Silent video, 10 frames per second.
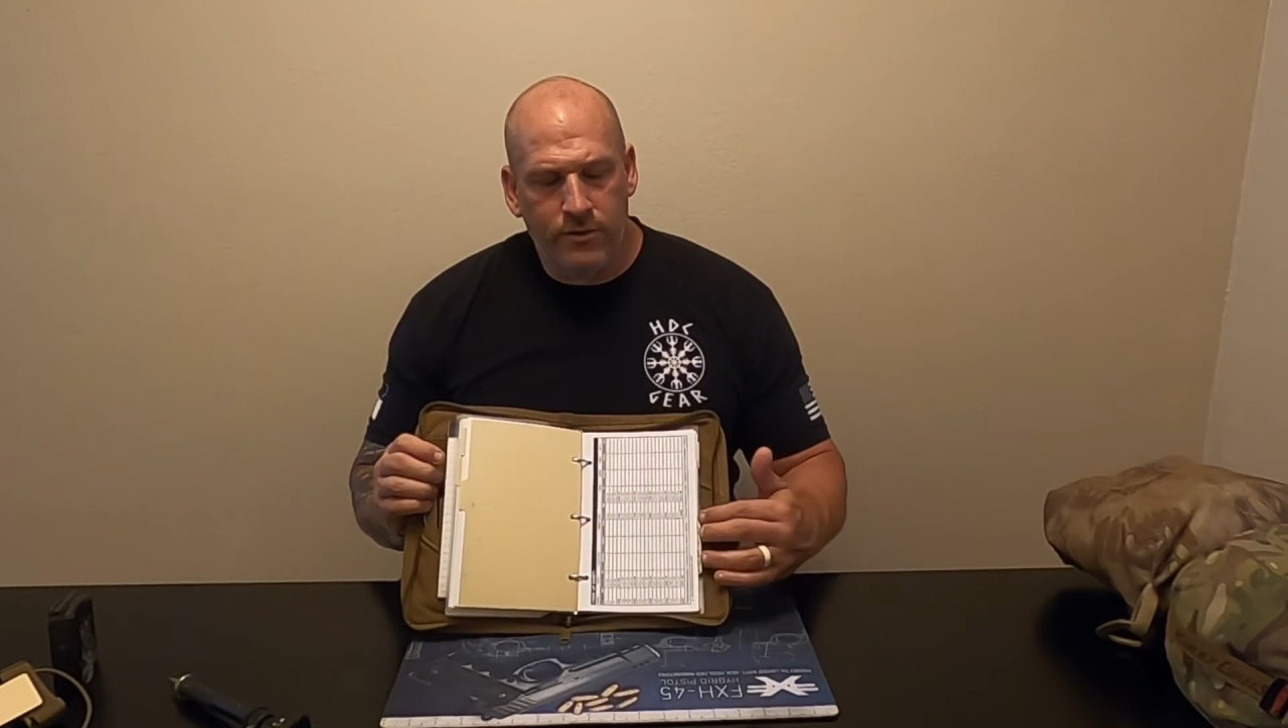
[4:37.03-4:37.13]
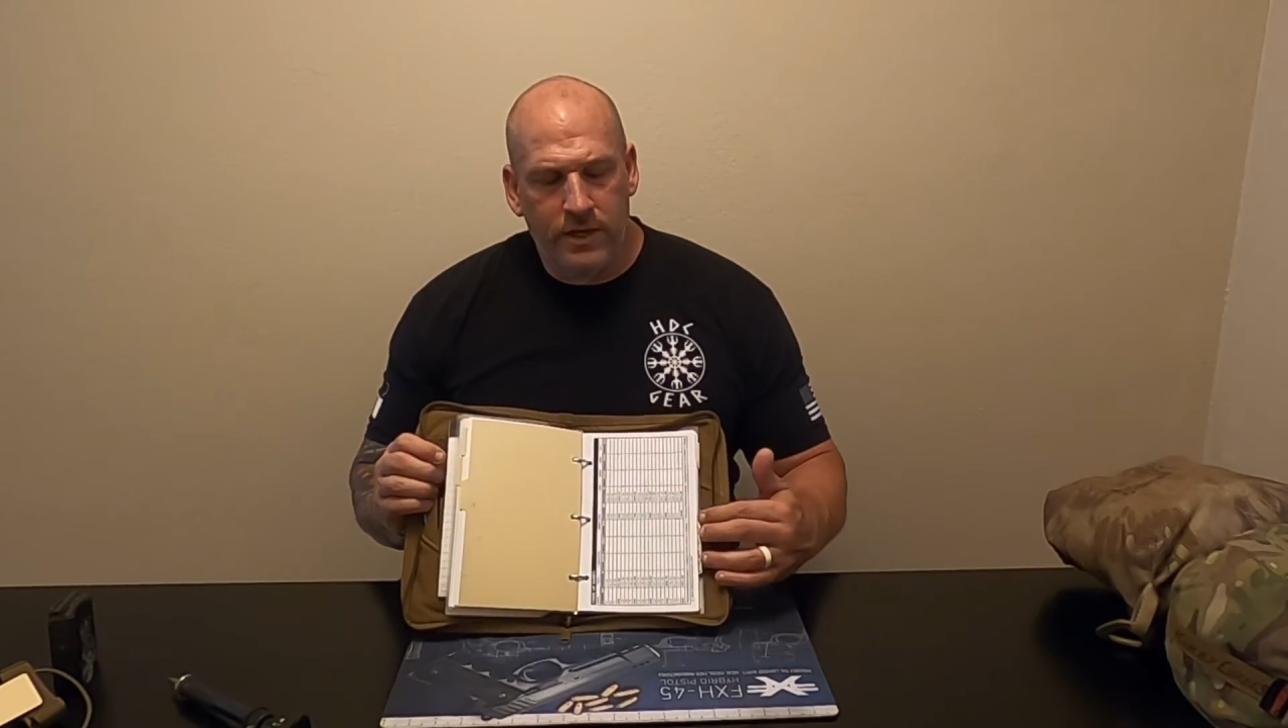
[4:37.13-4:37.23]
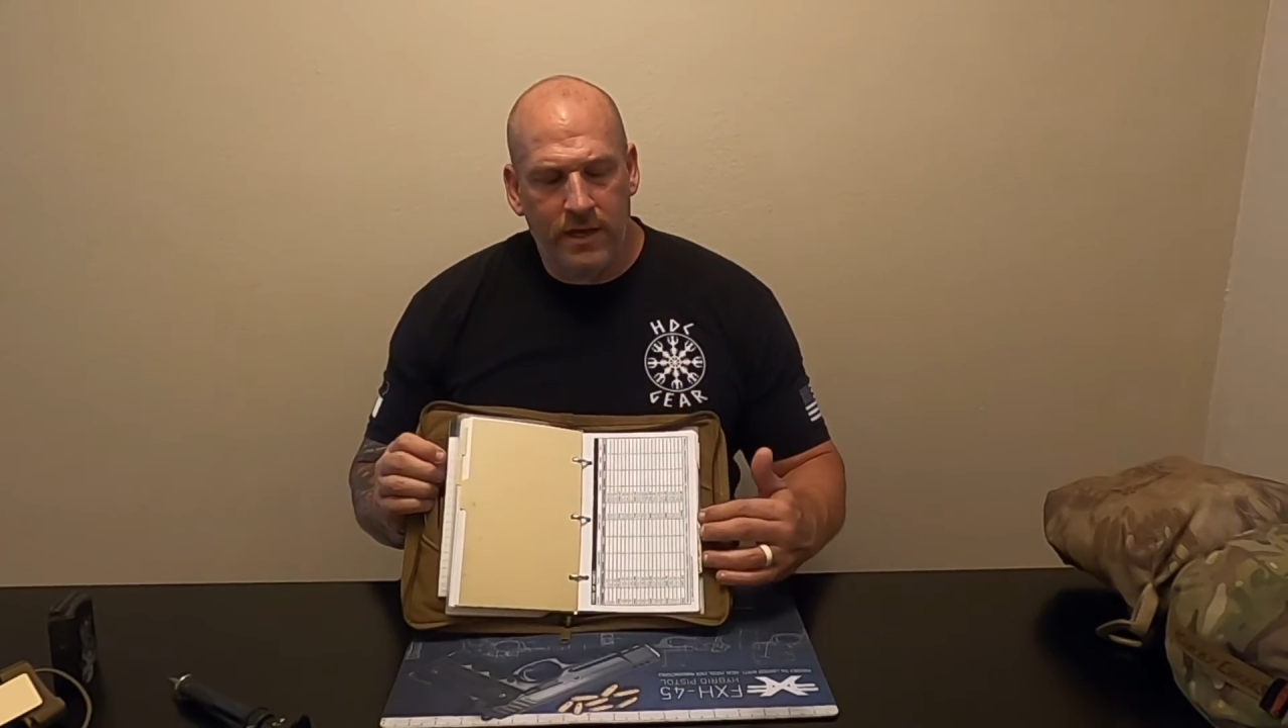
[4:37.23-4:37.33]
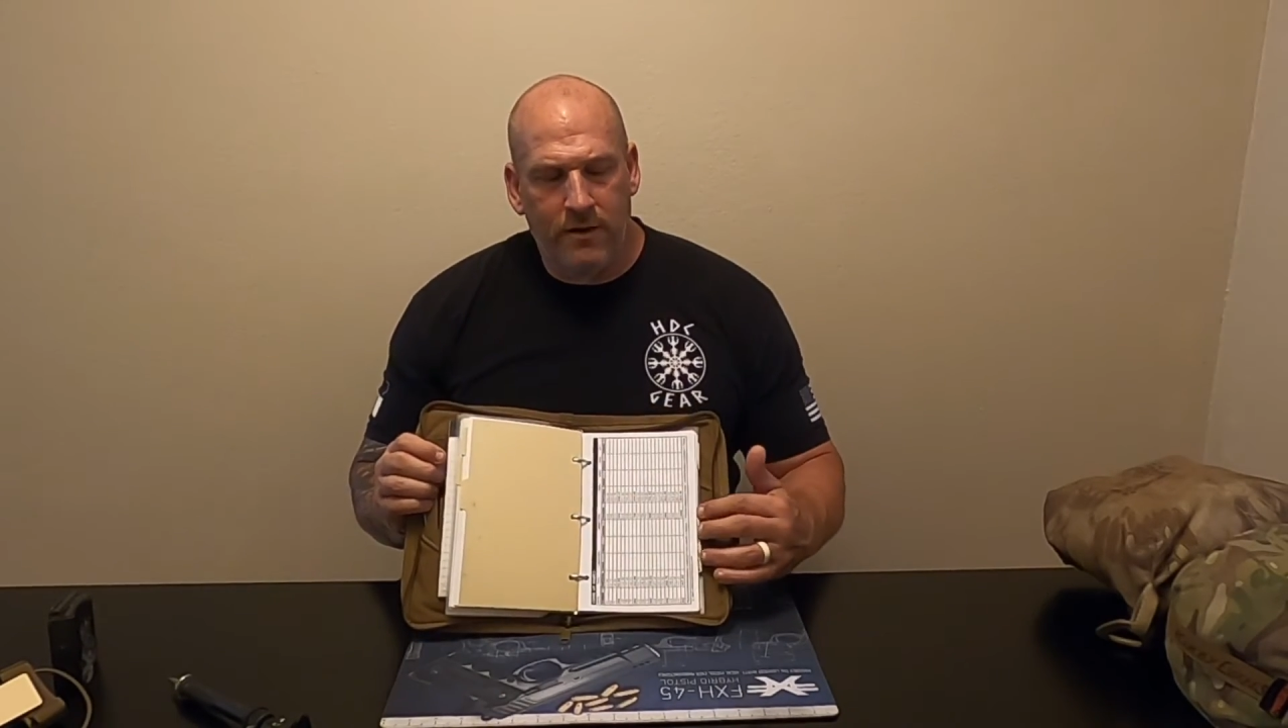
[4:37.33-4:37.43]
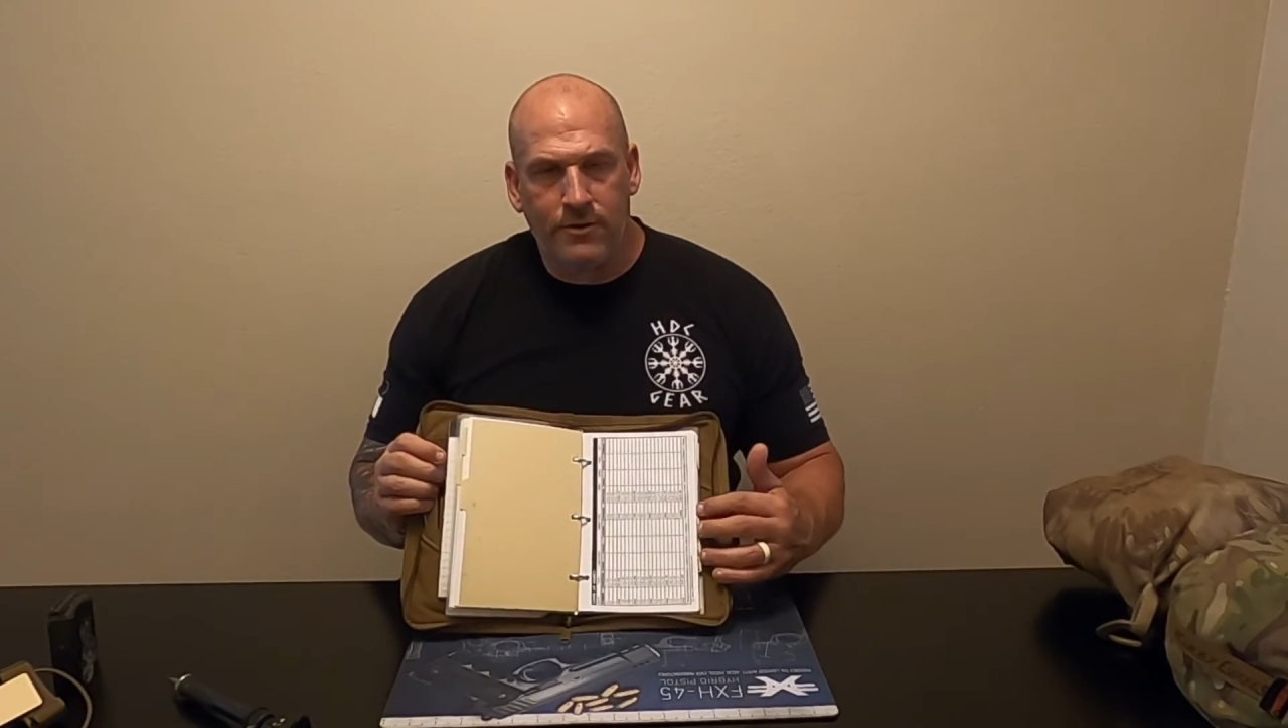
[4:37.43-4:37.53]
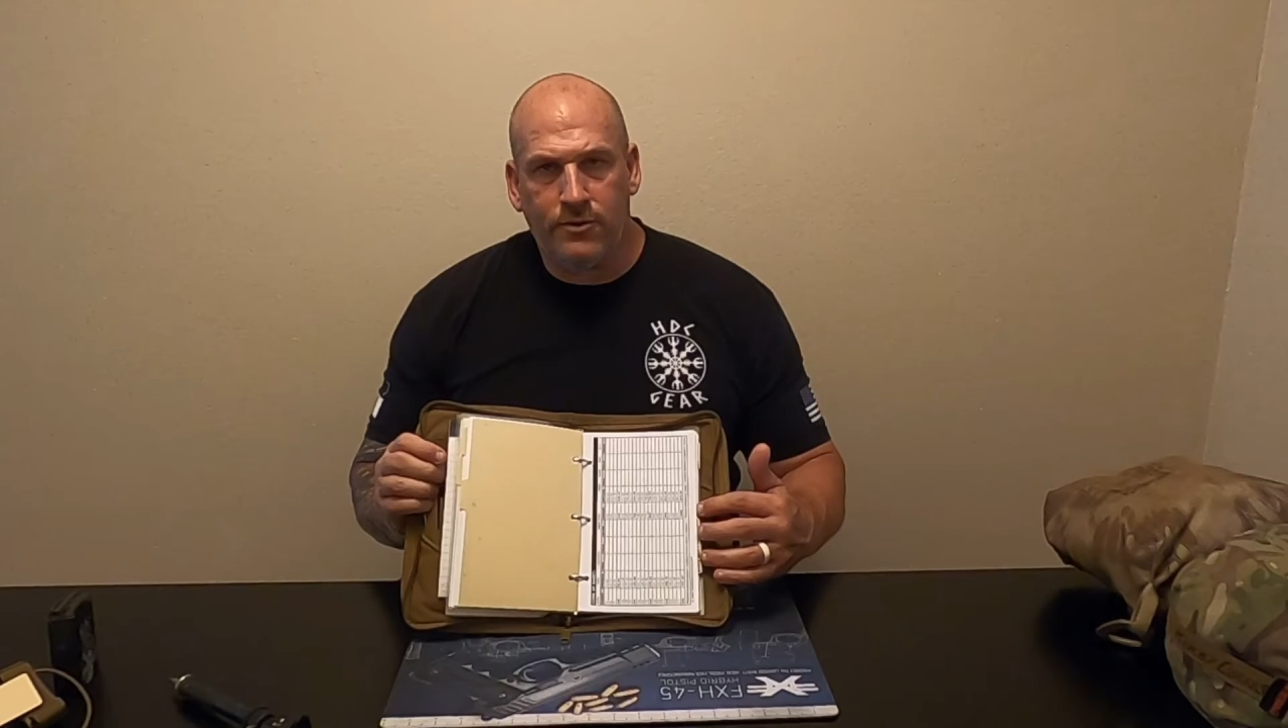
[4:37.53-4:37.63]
you did on